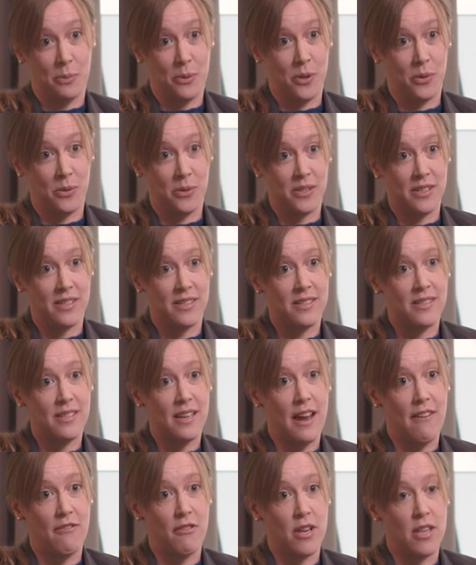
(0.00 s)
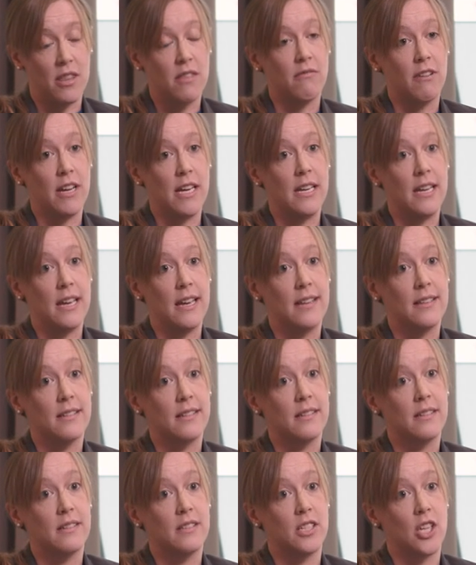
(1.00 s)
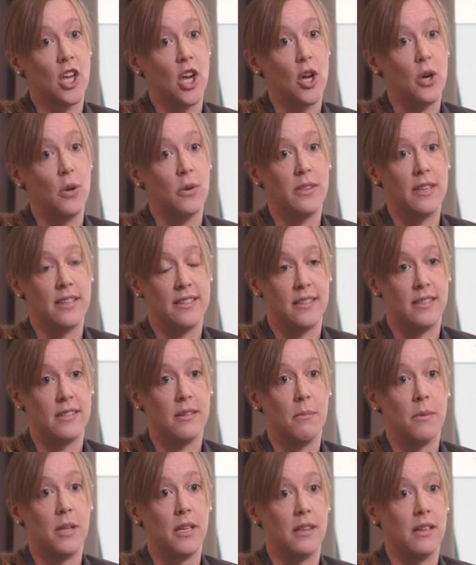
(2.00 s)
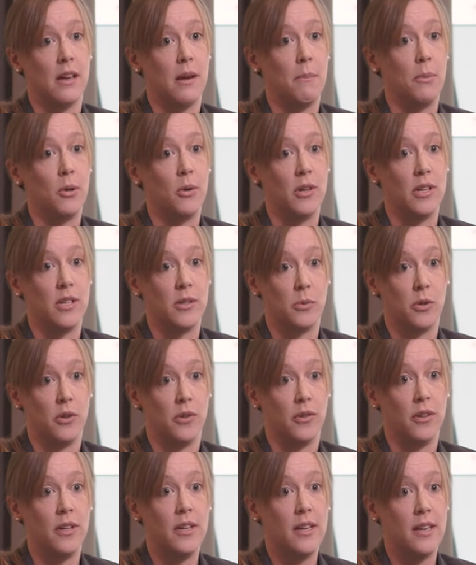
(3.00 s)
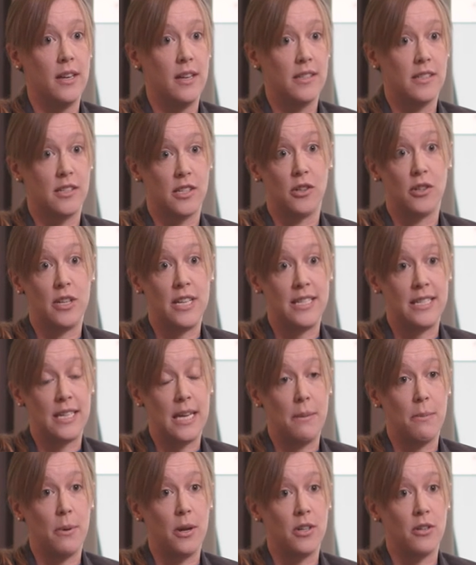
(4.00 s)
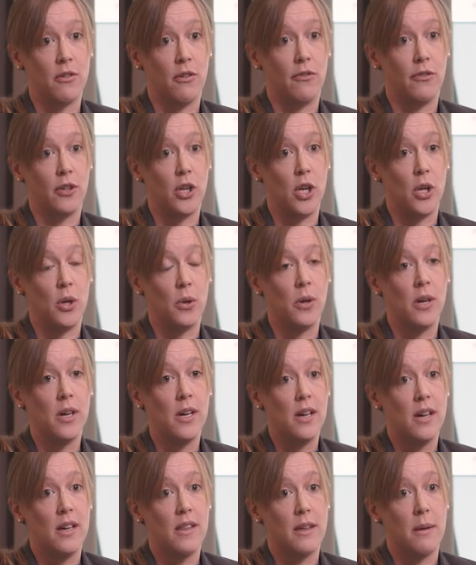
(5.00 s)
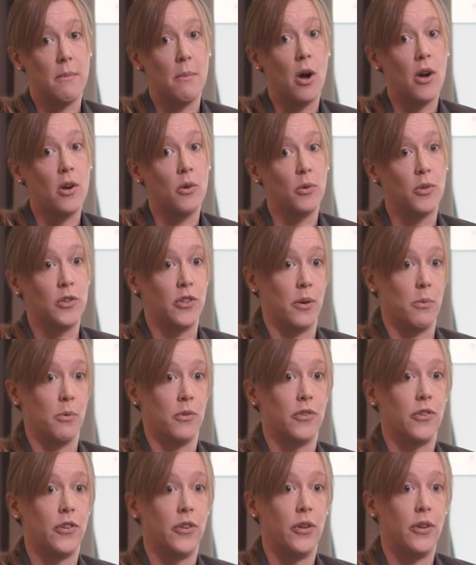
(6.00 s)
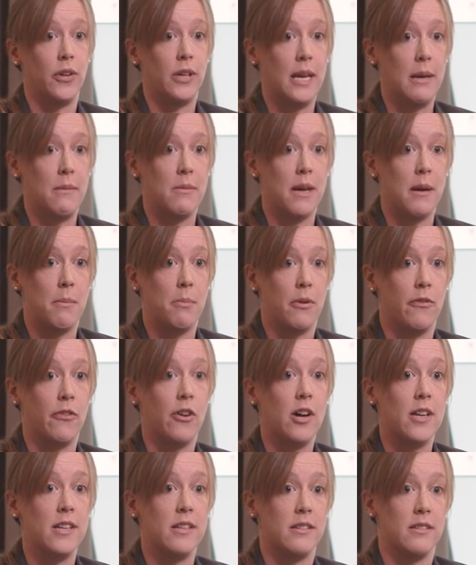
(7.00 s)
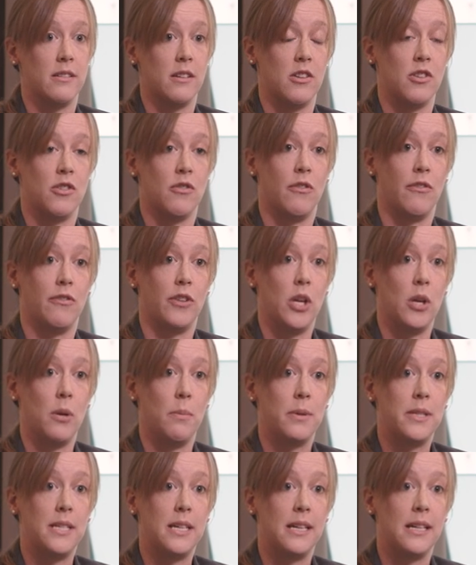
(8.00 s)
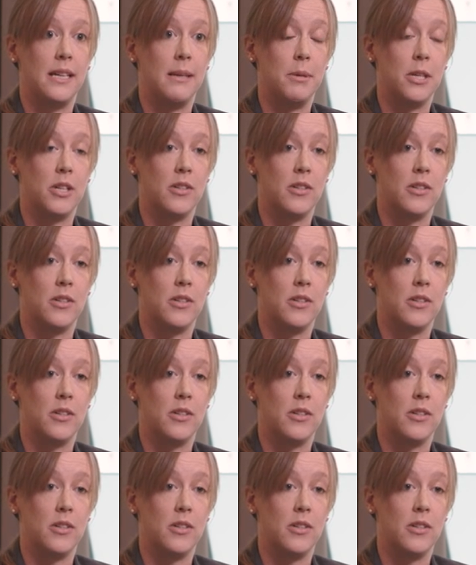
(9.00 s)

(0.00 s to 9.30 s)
job holders every three years. So, this is something that employers will still need to keep under review. They might also want to keep their providers under review, particularly